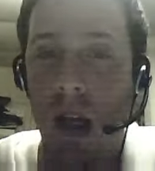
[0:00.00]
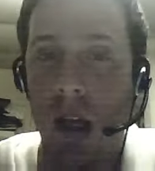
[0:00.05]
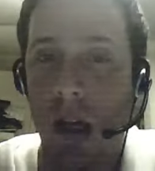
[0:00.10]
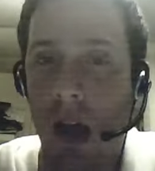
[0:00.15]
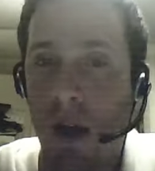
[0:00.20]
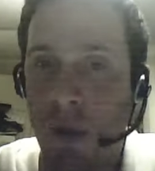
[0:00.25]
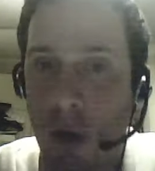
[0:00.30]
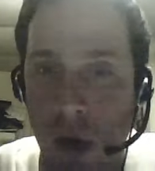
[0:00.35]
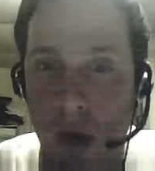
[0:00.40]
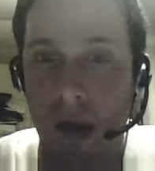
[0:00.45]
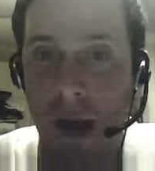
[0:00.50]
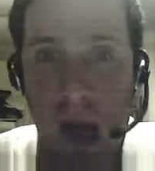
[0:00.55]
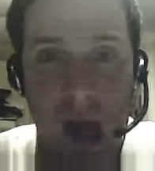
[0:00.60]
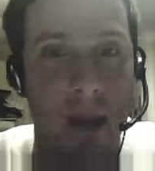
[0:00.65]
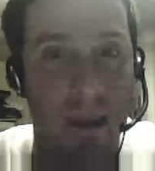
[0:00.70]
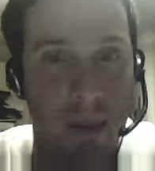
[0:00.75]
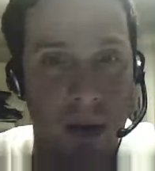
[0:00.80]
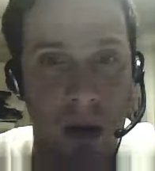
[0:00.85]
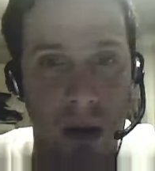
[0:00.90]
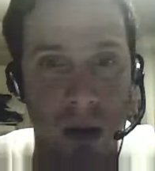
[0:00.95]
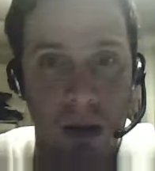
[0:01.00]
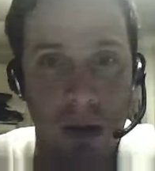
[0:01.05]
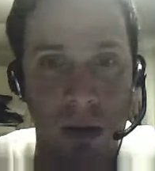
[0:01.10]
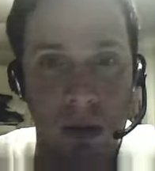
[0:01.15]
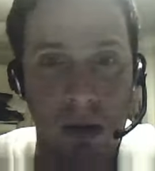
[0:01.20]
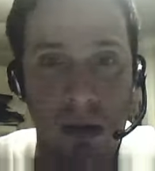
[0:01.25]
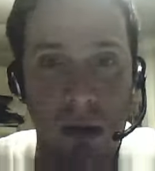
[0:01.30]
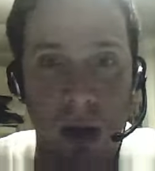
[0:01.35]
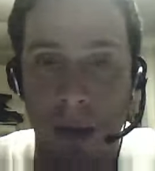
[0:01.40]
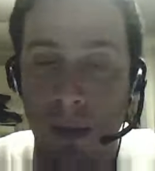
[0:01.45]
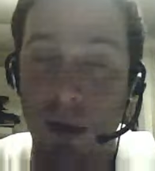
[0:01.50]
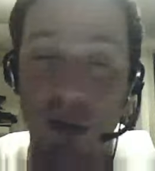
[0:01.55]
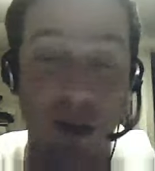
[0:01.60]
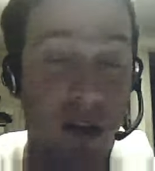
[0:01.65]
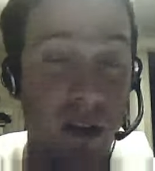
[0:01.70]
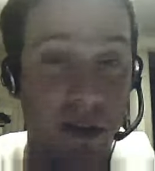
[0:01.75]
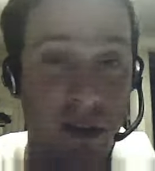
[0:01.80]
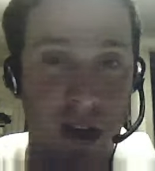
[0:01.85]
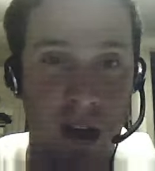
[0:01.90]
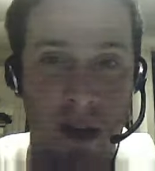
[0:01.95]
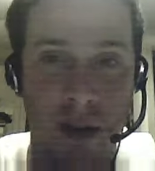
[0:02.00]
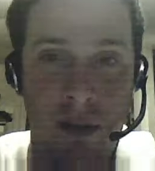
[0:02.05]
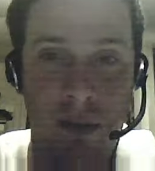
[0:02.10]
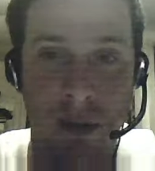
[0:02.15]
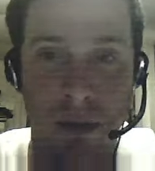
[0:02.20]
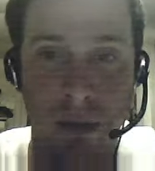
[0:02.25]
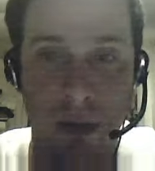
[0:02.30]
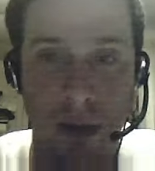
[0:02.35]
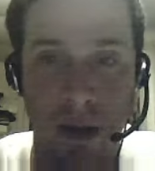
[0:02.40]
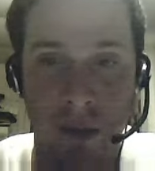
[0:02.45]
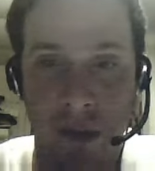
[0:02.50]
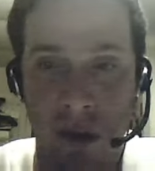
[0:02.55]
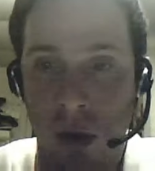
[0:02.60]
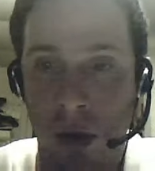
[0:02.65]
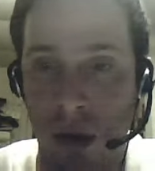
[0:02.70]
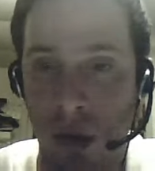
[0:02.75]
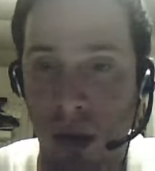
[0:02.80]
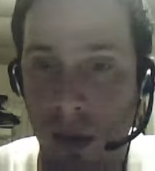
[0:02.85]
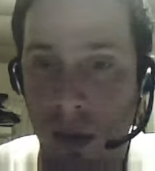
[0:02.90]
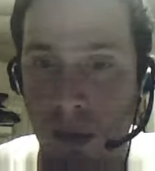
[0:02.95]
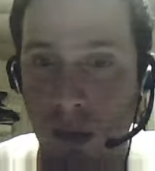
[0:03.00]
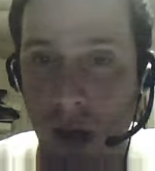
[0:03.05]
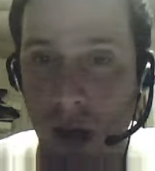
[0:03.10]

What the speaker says: if you're a gamer, I'm just going to say this, so this I'll close.